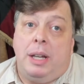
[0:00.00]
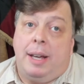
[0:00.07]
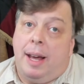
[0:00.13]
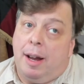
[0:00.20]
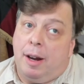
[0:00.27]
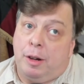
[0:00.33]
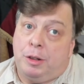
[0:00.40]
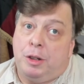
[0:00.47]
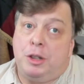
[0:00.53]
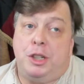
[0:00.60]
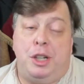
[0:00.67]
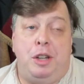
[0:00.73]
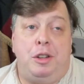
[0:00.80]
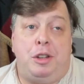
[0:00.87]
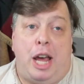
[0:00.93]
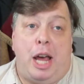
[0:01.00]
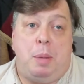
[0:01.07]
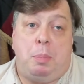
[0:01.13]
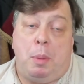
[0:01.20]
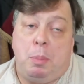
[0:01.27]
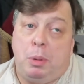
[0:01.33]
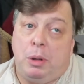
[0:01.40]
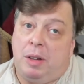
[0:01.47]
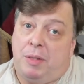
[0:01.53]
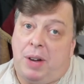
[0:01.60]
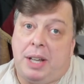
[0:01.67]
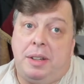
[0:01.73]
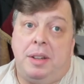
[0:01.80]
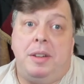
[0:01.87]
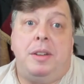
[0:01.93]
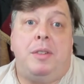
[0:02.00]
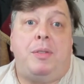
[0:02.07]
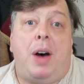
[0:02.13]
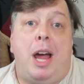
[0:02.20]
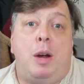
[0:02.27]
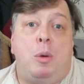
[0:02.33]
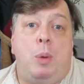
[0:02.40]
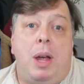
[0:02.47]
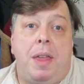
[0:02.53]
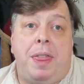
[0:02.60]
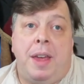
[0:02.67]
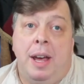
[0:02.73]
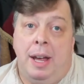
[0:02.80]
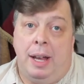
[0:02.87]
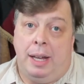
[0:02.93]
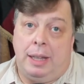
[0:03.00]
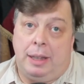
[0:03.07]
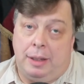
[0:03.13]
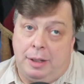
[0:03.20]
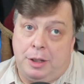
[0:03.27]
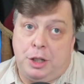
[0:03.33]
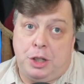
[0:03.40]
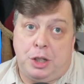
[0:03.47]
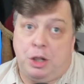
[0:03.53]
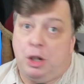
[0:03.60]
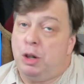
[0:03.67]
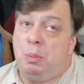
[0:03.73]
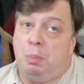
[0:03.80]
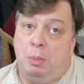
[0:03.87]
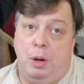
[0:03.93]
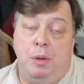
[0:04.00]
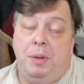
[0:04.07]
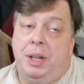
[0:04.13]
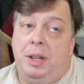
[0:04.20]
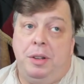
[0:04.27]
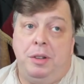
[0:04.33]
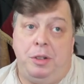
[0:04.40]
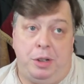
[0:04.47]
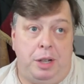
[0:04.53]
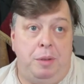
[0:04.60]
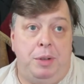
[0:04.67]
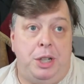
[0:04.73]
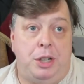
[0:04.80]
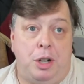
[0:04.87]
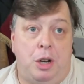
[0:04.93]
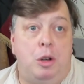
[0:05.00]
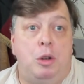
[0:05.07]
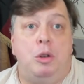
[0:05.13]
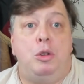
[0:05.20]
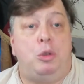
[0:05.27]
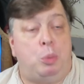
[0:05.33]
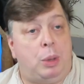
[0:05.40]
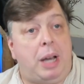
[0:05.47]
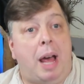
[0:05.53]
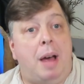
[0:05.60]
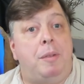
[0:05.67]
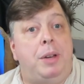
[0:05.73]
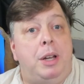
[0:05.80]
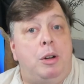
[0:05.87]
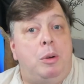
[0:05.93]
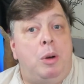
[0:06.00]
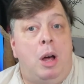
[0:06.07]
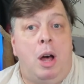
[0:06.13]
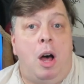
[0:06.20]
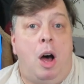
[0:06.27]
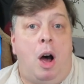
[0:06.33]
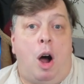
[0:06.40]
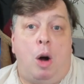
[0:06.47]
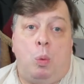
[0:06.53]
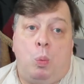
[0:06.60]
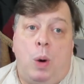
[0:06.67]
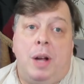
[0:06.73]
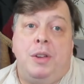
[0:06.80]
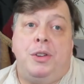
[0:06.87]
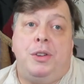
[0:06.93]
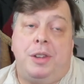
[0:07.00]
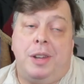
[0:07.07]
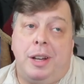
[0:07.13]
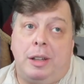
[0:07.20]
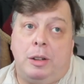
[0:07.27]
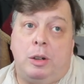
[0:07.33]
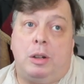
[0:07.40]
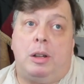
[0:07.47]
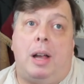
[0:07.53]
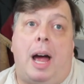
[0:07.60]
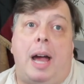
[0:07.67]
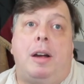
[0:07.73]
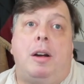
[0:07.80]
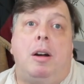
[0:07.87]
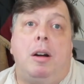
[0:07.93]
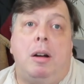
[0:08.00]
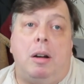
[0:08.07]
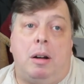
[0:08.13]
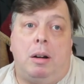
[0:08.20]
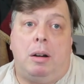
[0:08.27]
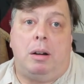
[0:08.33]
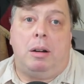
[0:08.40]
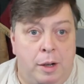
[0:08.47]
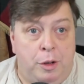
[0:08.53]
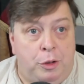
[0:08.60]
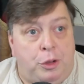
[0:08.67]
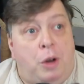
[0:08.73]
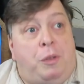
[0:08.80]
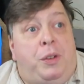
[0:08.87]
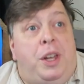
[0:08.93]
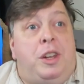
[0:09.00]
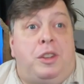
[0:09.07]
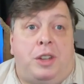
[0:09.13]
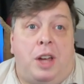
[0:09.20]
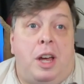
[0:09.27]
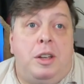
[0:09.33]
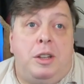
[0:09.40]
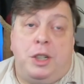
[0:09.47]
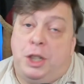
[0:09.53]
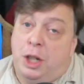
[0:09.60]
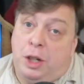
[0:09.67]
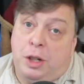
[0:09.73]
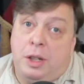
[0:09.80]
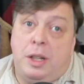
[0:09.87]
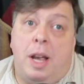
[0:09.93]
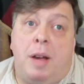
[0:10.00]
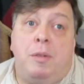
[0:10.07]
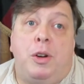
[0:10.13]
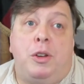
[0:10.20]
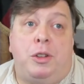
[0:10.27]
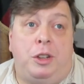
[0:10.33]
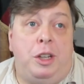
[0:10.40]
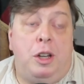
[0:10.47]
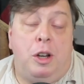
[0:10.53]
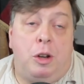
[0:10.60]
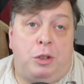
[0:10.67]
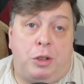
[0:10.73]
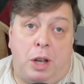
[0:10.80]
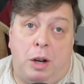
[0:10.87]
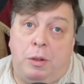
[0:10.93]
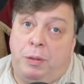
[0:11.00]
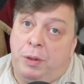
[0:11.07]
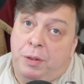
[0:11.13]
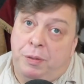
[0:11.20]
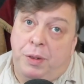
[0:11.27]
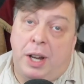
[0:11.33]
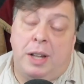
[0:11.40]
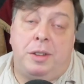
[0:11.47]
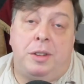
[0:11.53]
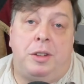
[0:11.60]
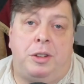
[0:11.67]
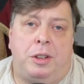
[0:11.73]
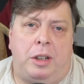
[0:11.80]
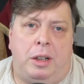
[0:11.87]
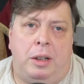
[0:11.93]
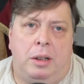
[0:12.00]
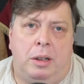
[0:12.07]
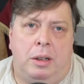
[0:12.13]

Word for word: character she's capable of identifying with in literature, movies, TV shows, what have you, are ones that look like her. Sophie says she could never see herself in fantasy.